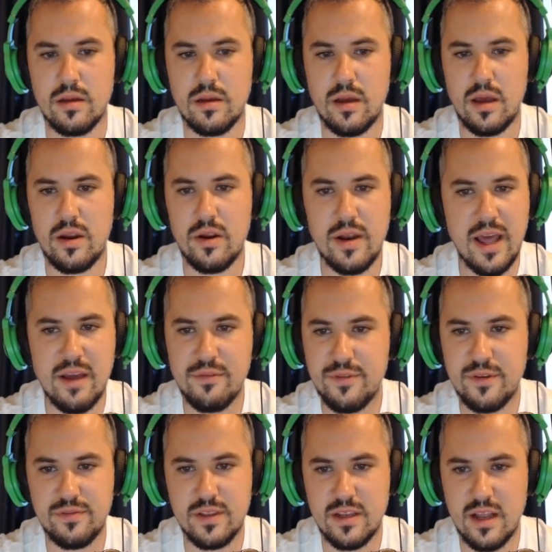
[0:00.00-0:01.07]
I don't have
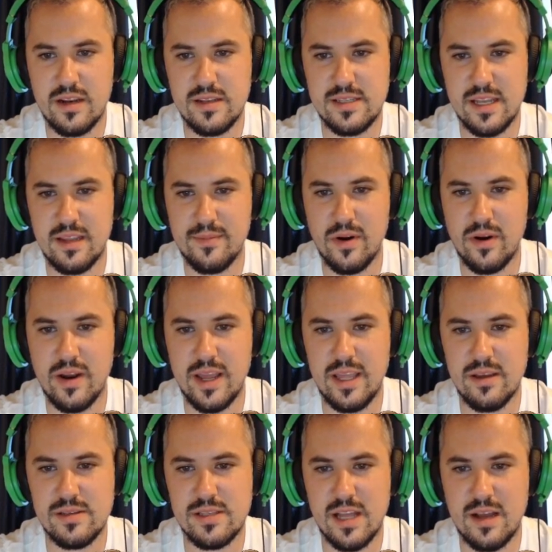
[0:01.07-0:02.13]
fifty dollars anymore. I
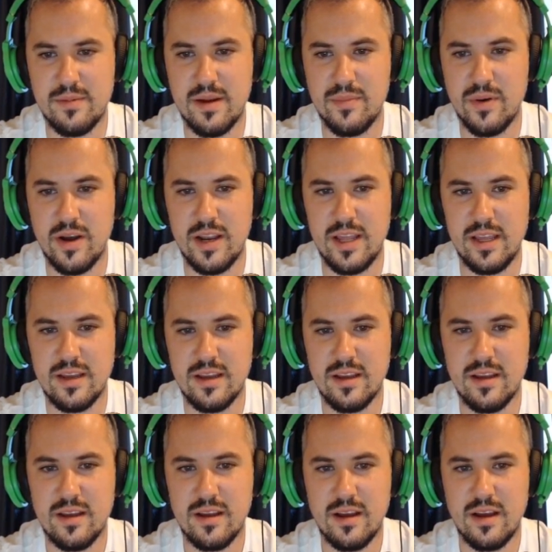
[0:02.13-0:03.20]
used all my money.
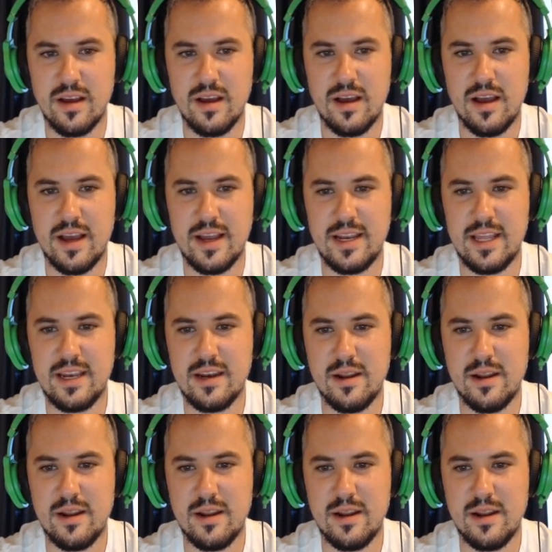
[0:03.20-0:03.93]
I need an